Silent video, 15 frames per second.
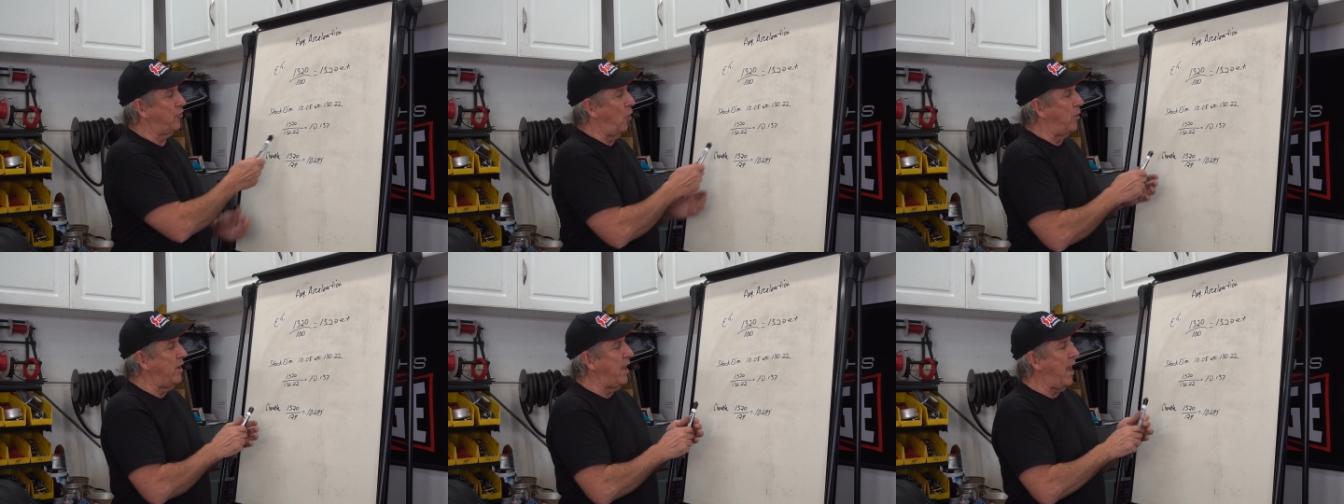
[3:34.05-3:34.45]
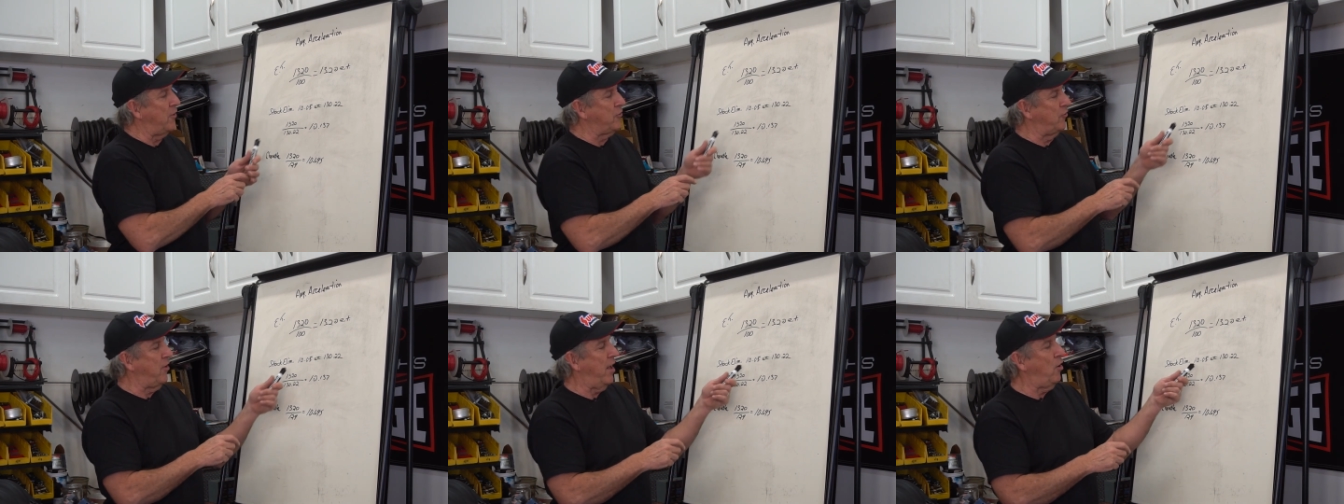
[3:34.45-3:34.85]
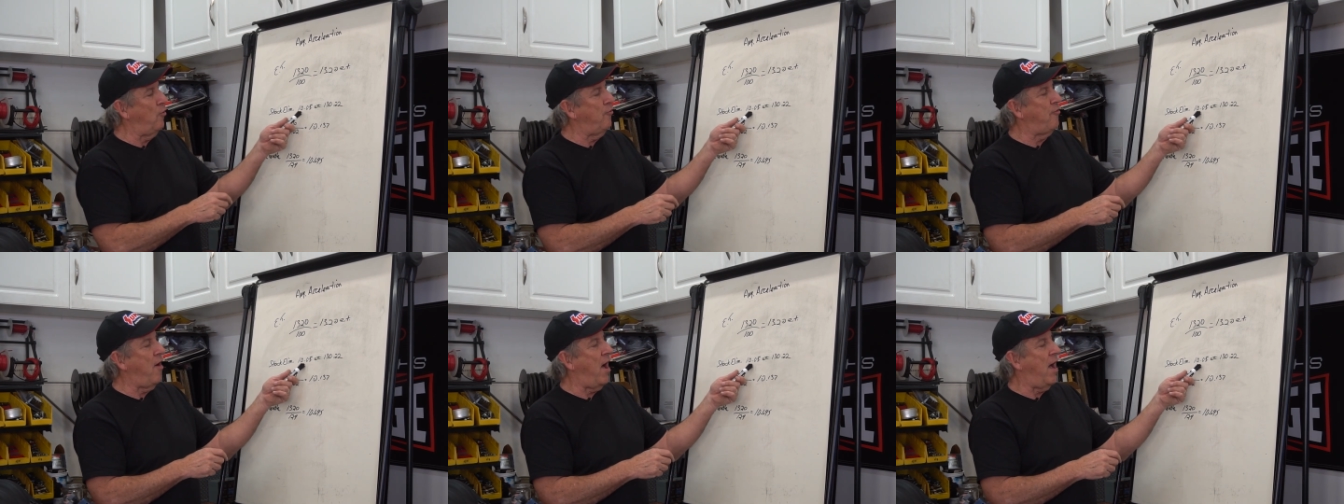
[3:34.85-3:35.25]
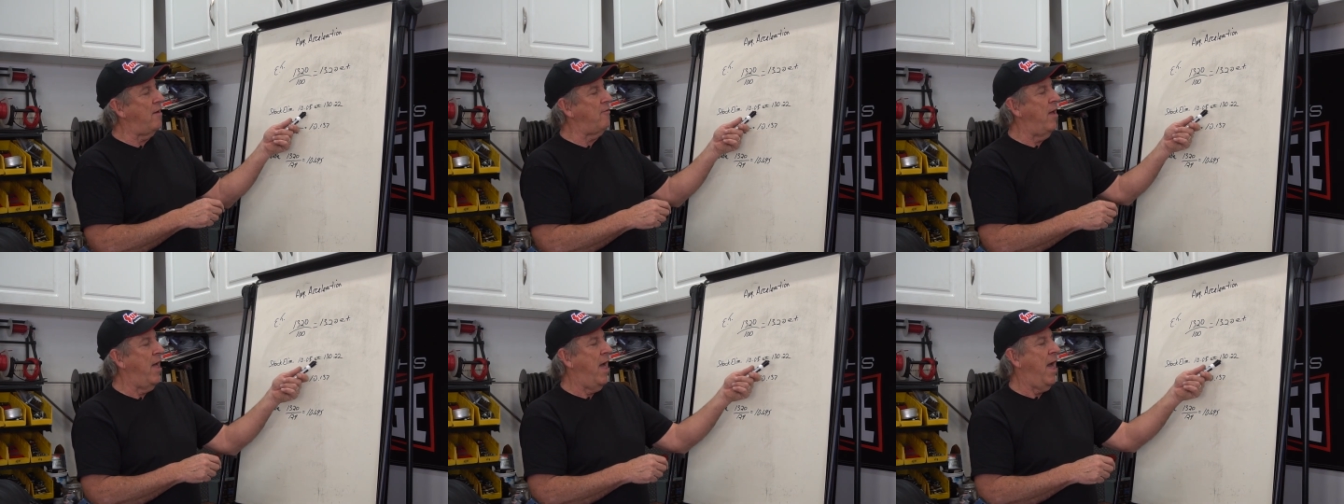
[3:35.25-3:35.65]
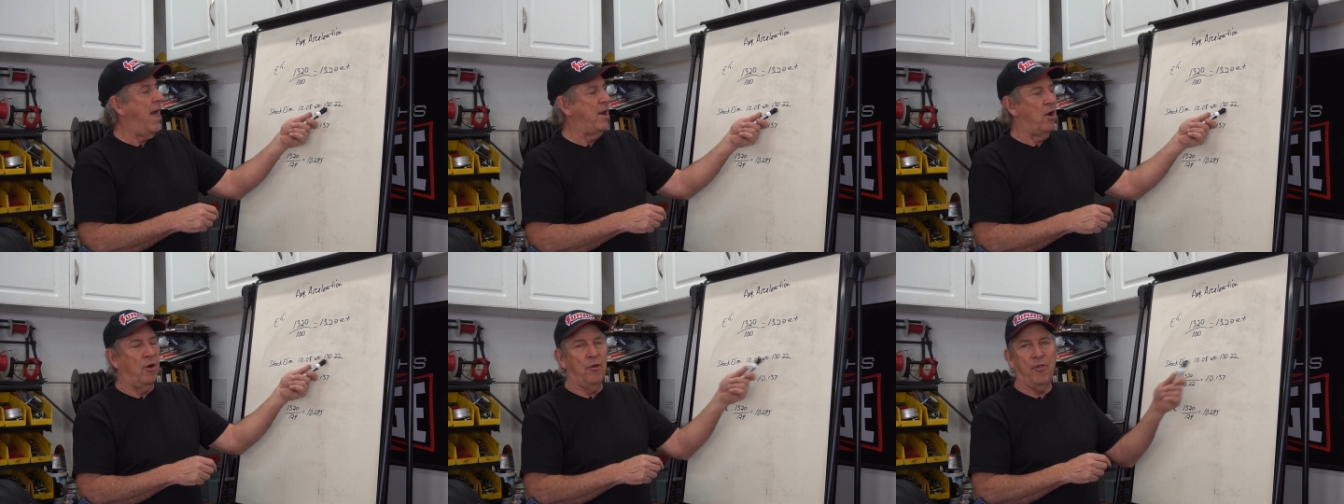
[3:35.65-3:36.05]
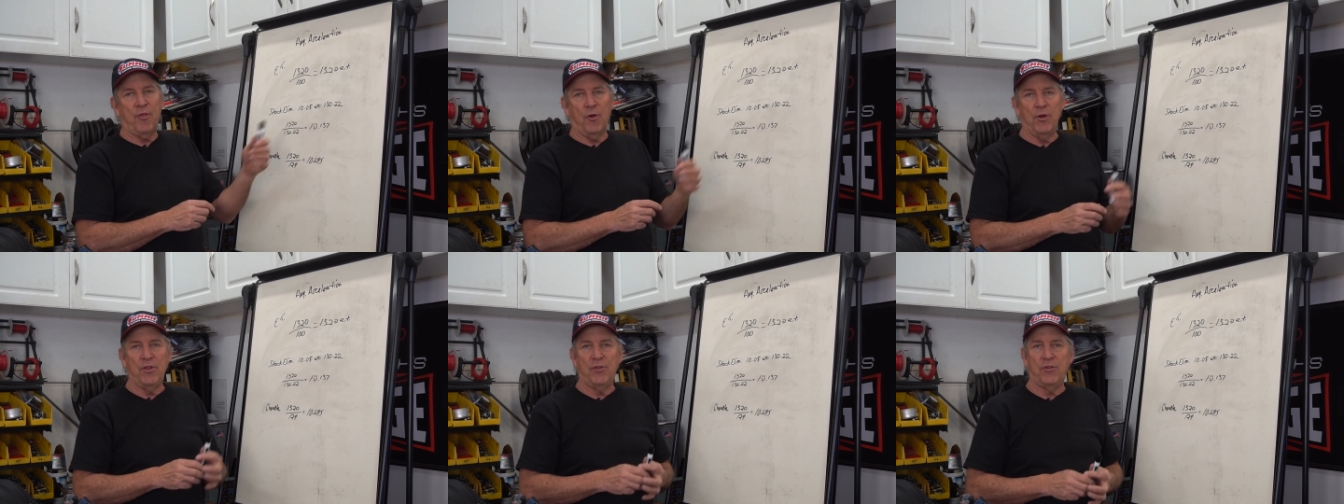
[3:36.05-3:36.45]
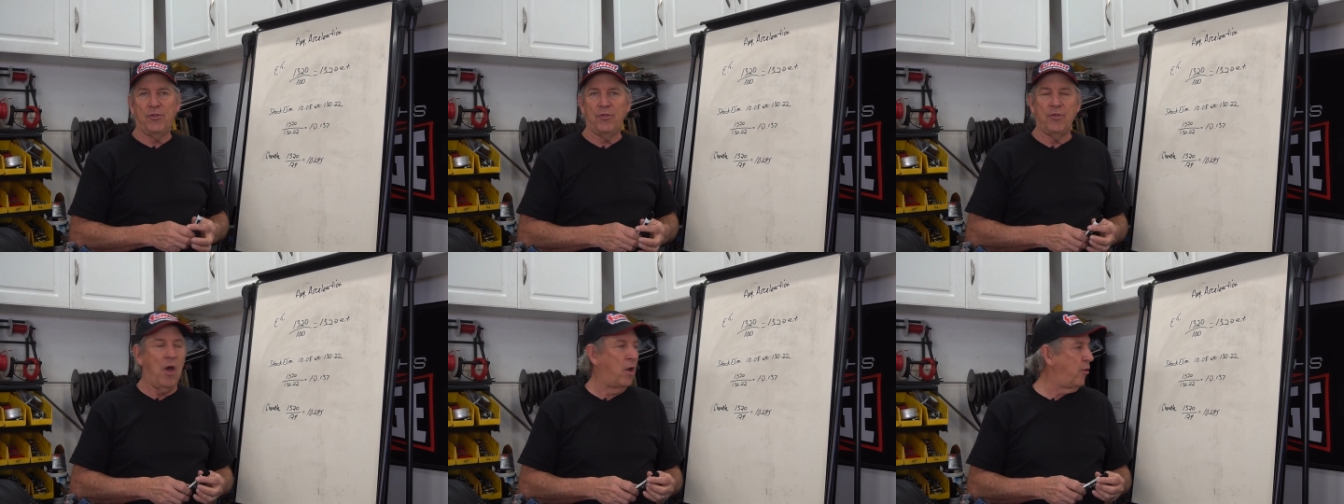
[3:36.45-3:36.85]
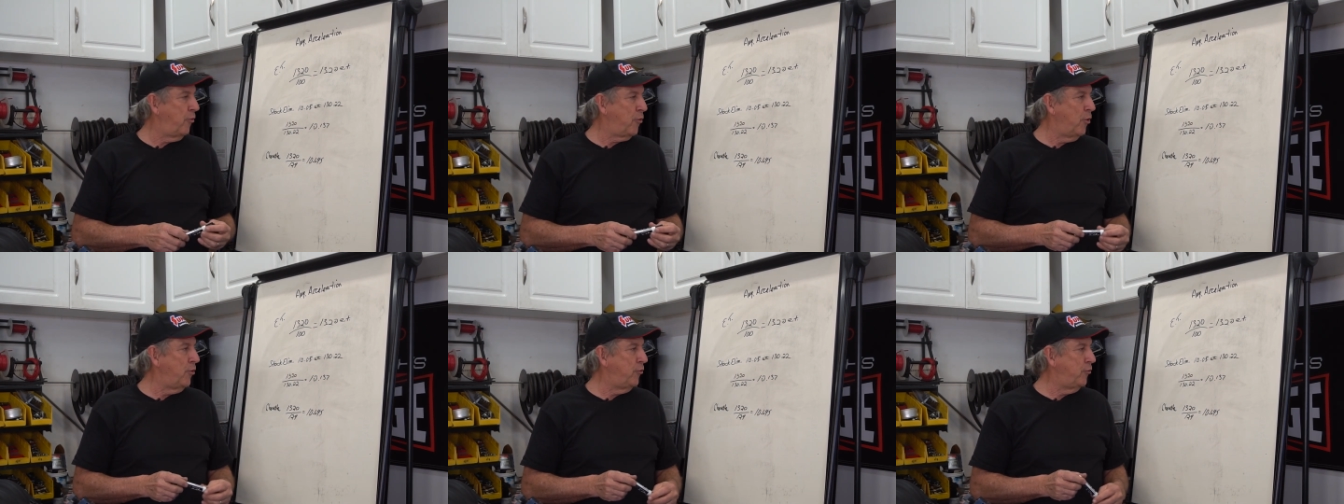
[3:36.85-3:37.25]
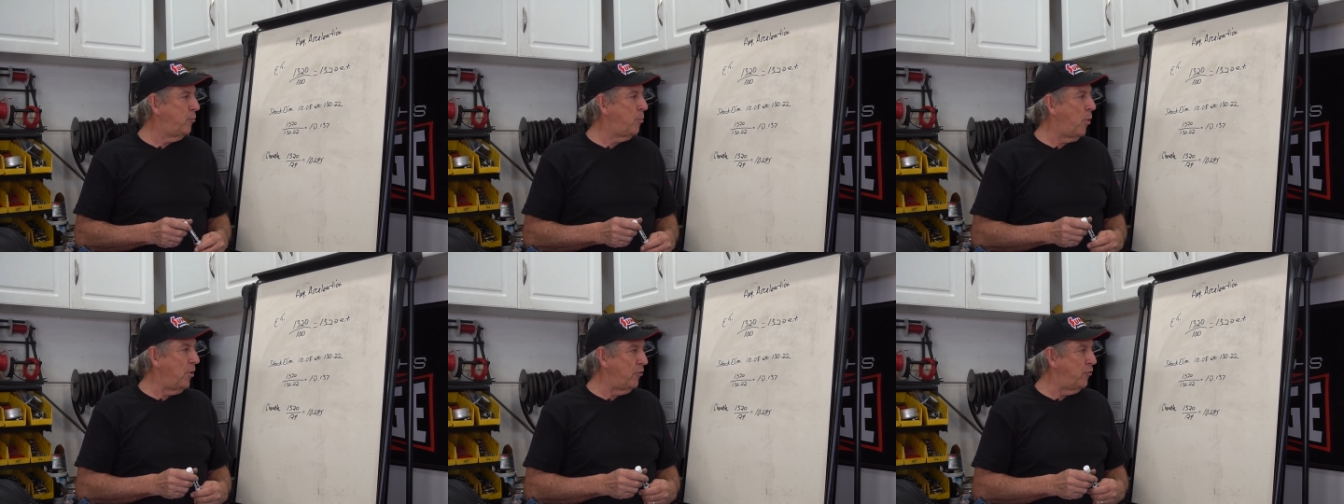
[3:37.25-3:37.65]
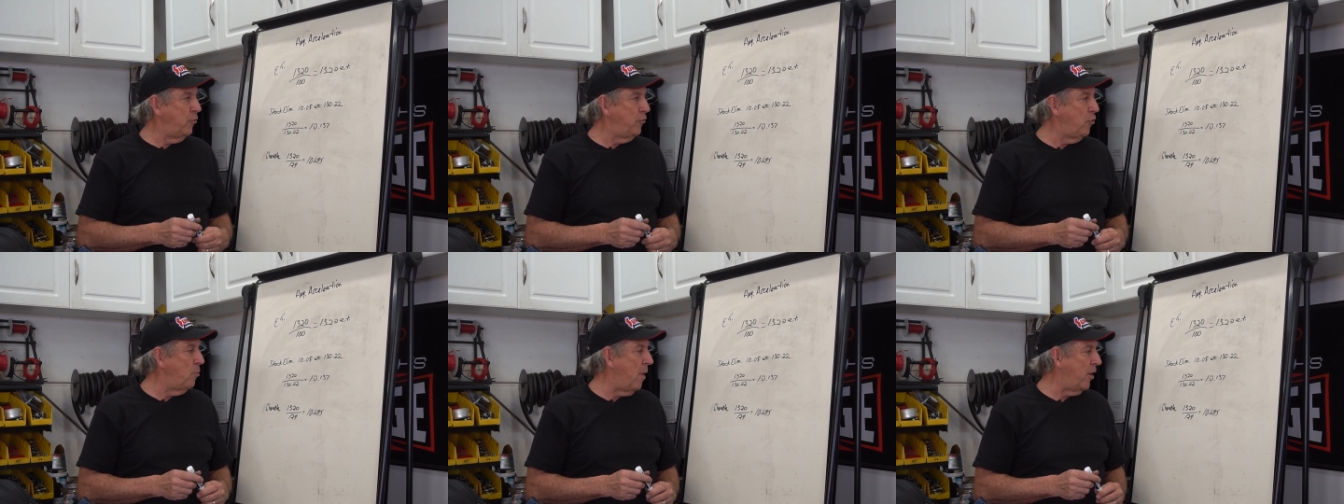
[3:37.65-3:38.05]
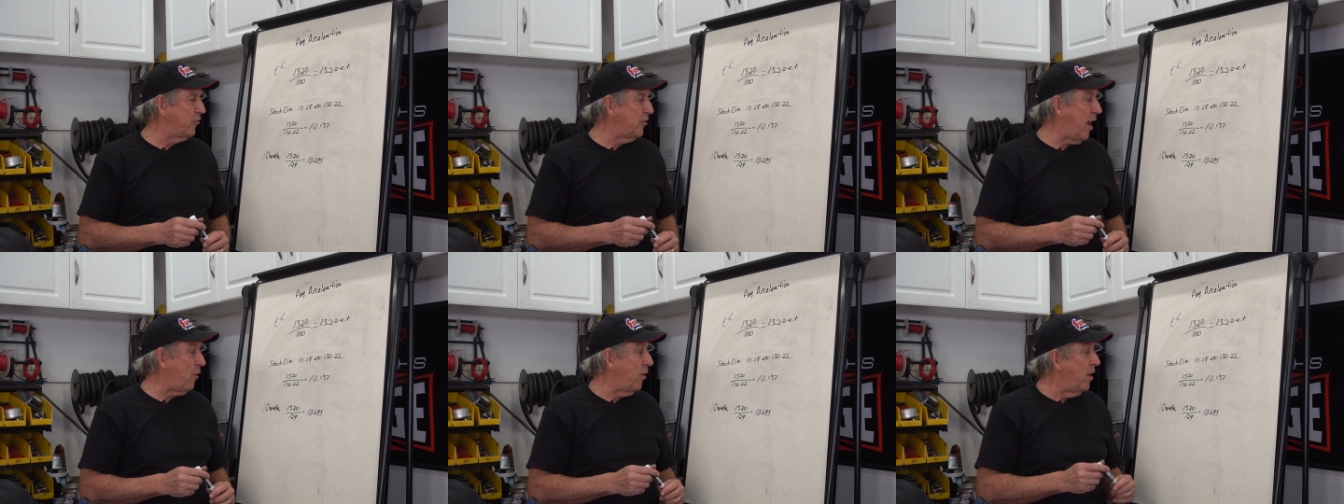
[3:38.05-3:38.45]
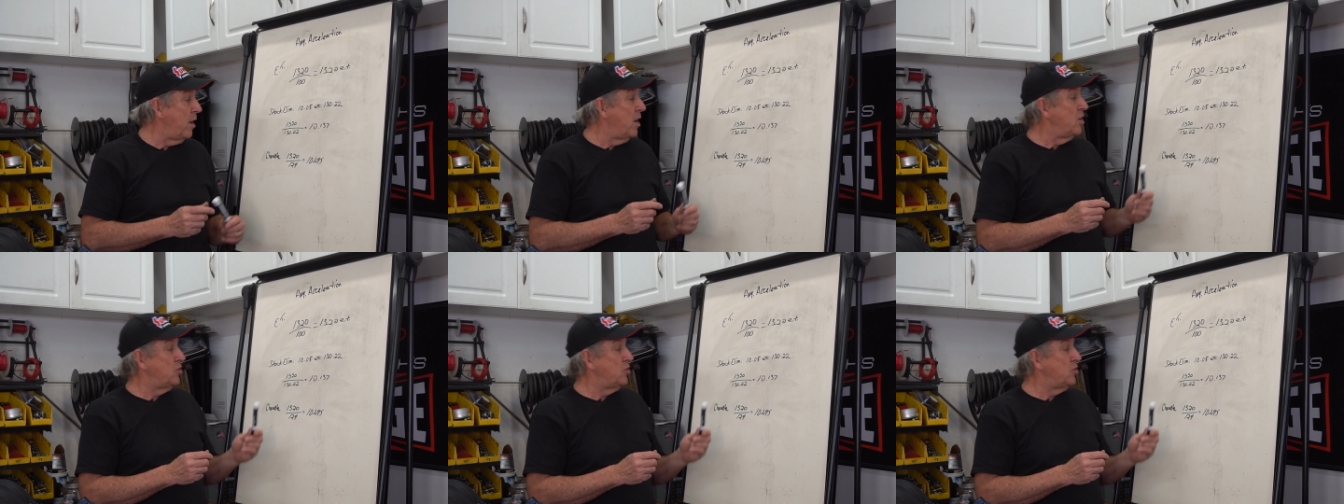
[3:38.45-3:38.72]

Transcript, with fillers: So he has a ten oh five at one hundred thirty point two two miles an hour.